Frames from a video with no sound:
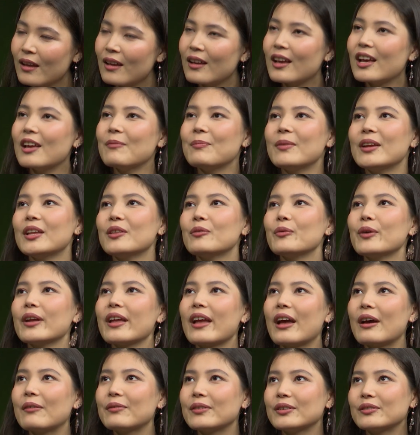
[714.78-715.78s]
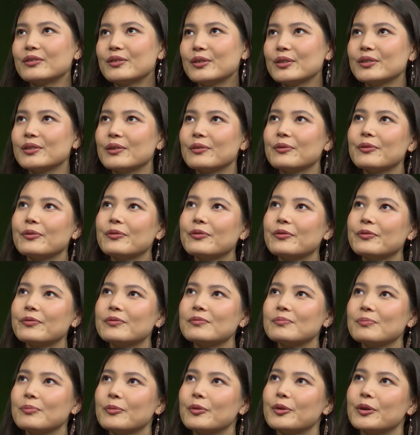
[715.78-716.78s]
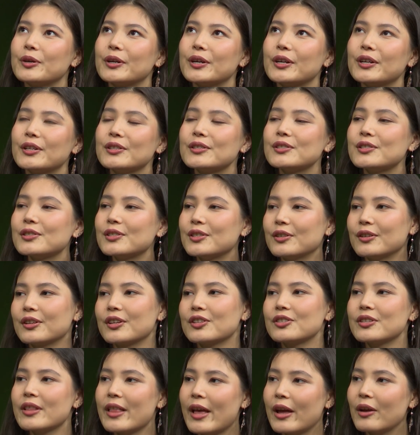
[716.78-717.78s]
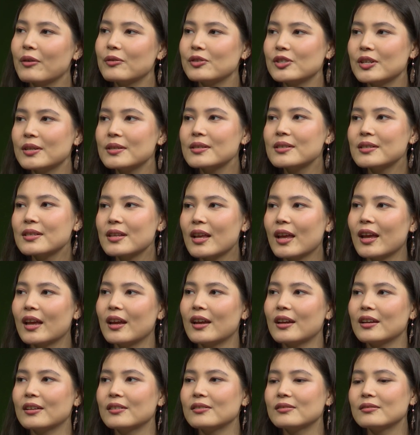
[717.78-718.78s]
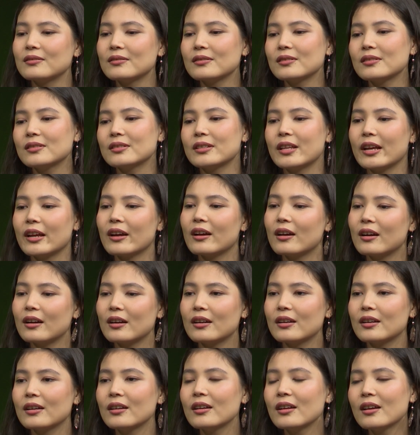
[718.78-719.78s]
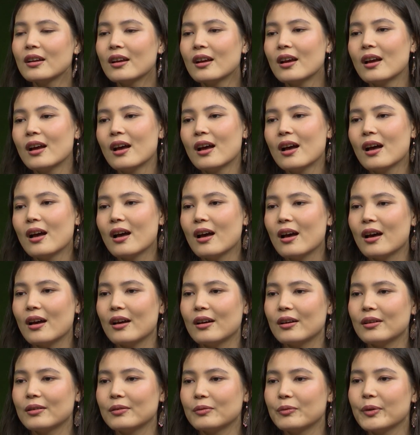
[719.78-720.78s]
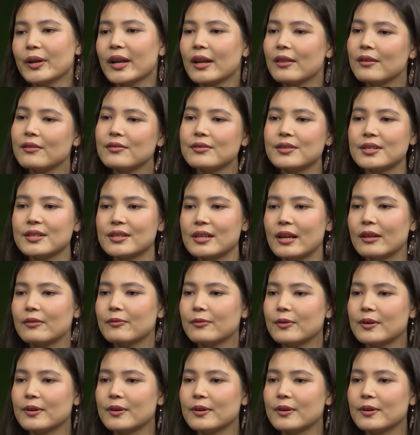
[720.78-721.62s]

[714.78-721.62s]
I mean, we have the root of more Turkish languages, and they are, we can understand, for